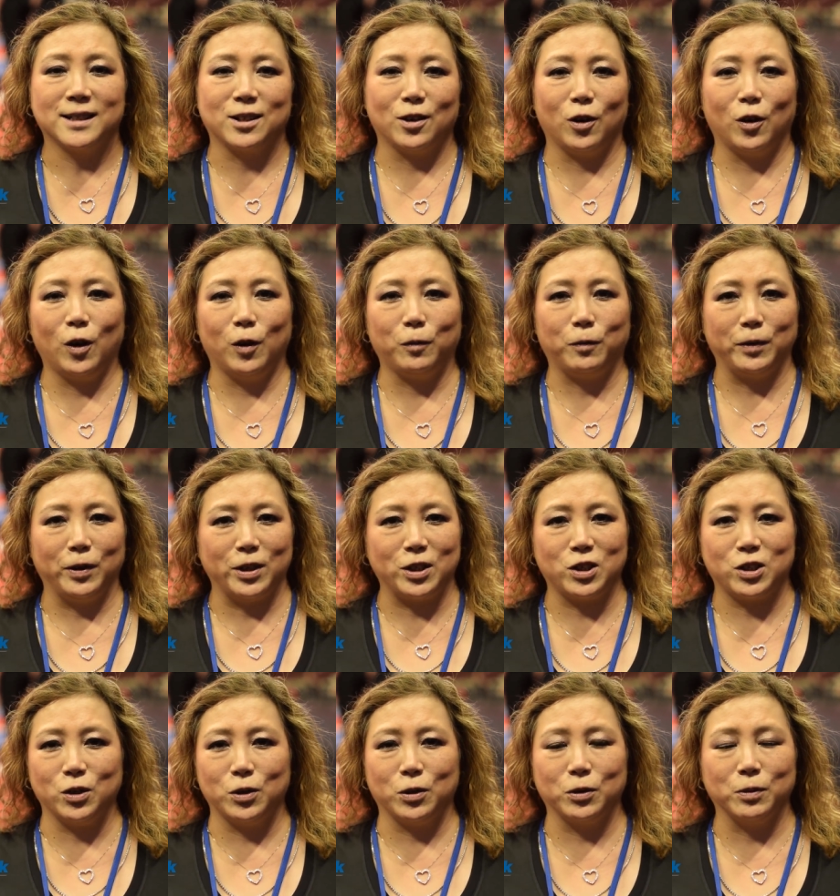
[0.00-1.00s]
So hopefully
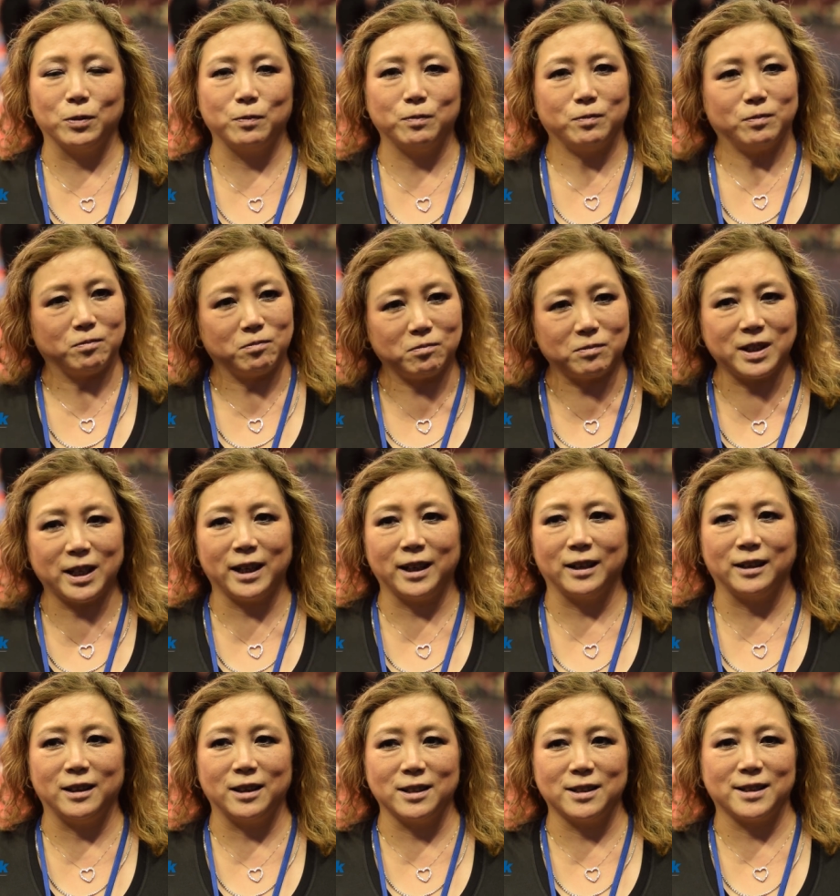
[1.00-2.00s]
she'll take
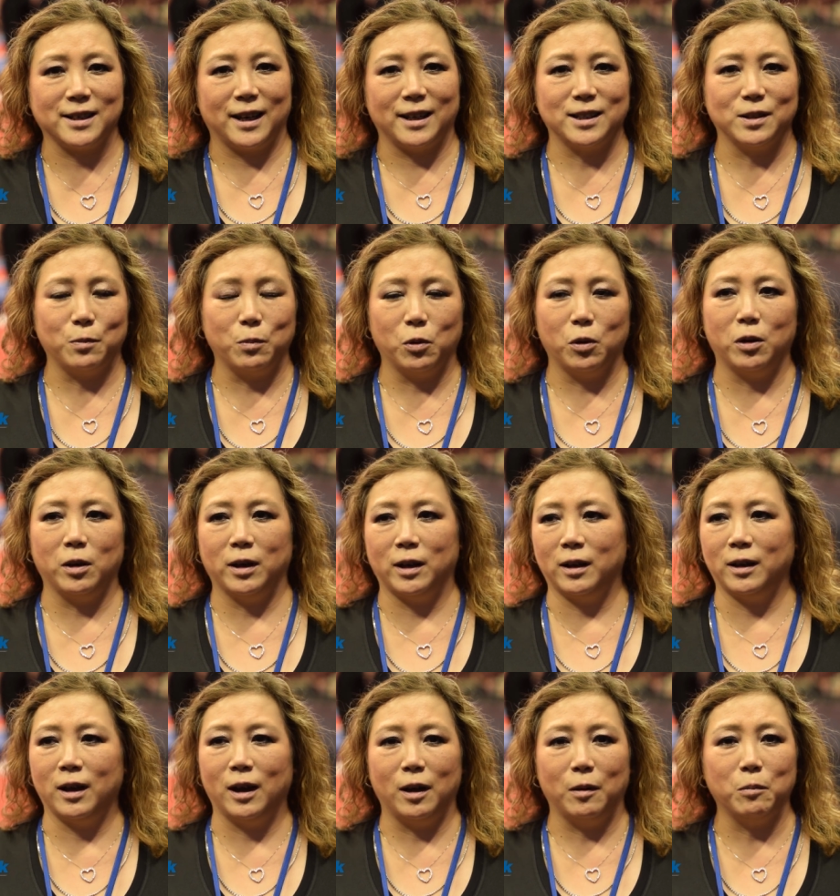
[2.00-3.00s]
this as more
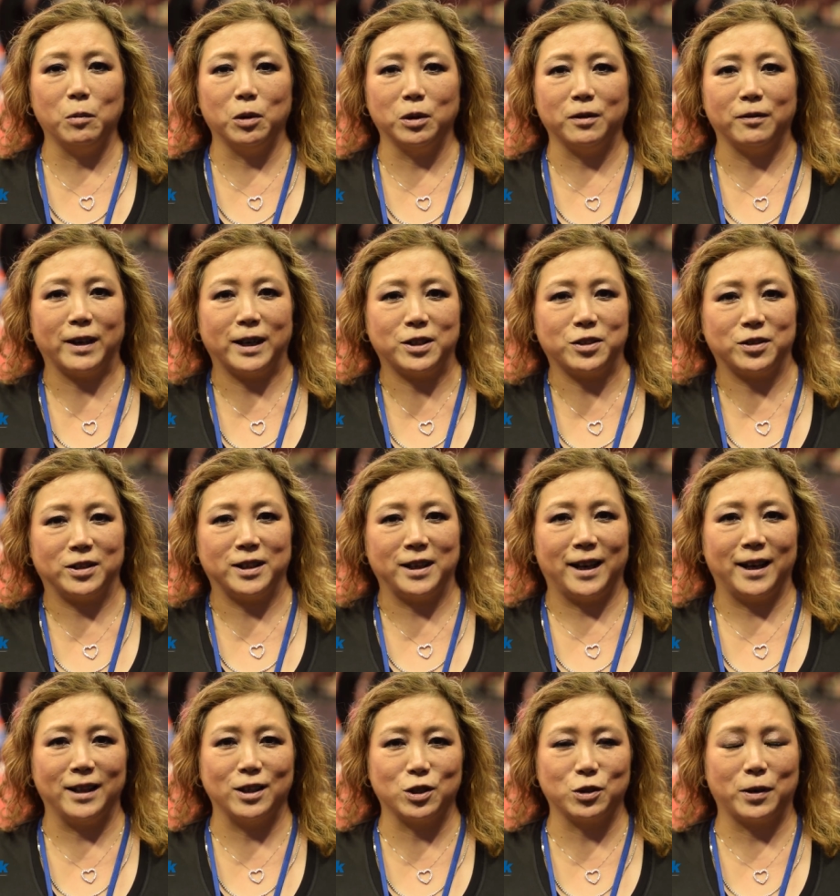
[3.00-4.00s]
uh, motivation
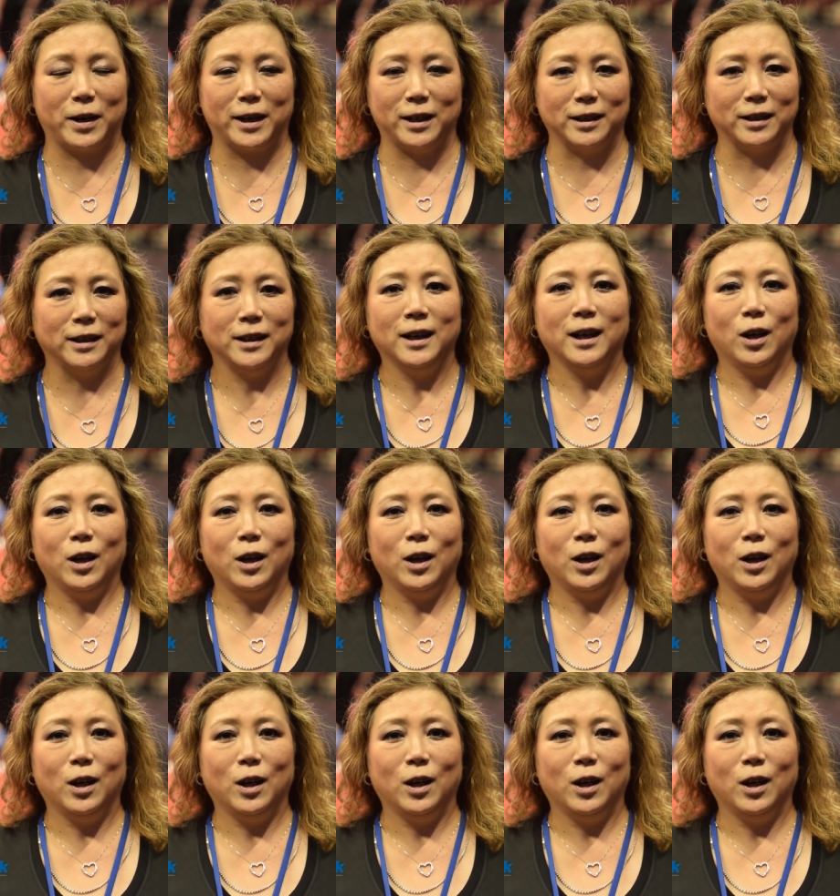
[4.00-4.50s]
and try to